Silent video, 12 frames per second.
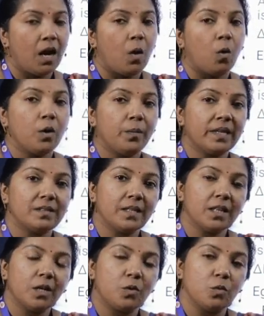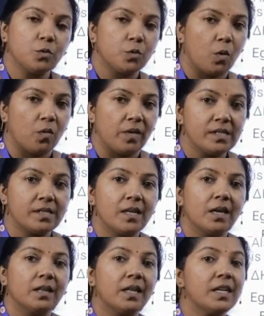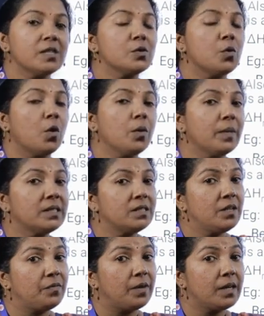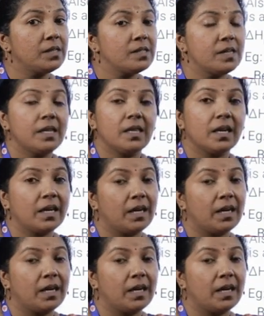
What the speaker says: on mixing the two solvents, there is not much difference in